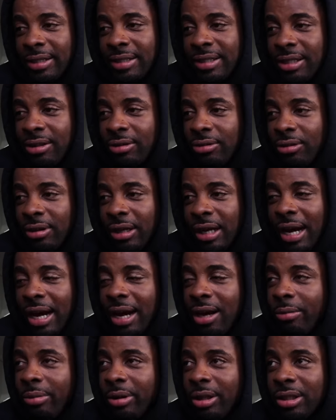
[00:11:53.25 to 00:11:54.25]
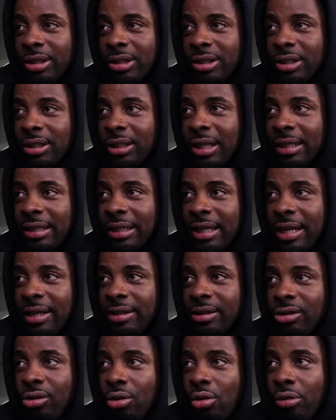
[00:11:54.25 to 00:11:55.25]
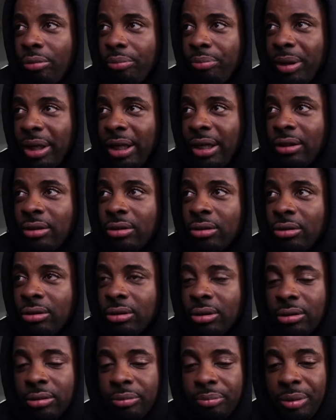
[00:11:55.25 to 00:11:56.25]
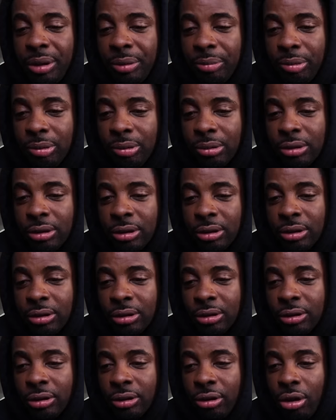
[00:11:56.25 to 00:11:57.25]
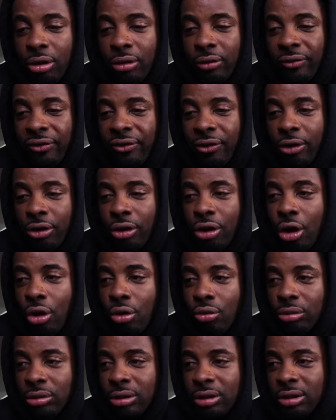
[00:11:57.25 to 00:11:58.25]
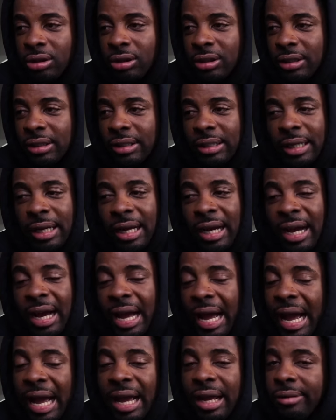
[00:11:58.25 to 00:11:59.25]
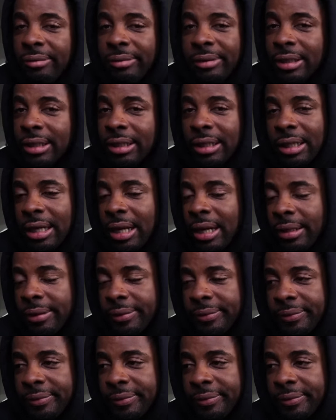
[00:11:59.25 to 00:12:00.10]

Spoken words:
Sitting on the highway and shit like that, throwing paint on people's fur coats, I ain't with none of that.